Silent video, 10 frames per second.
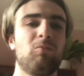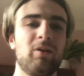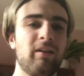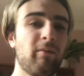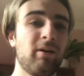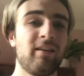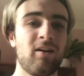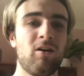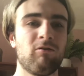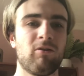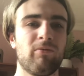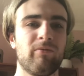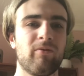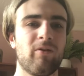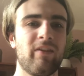when they are
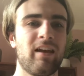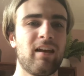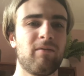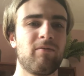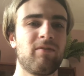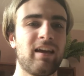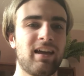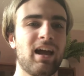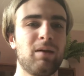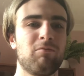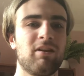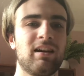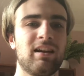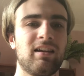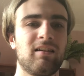on their game,
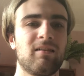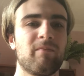really,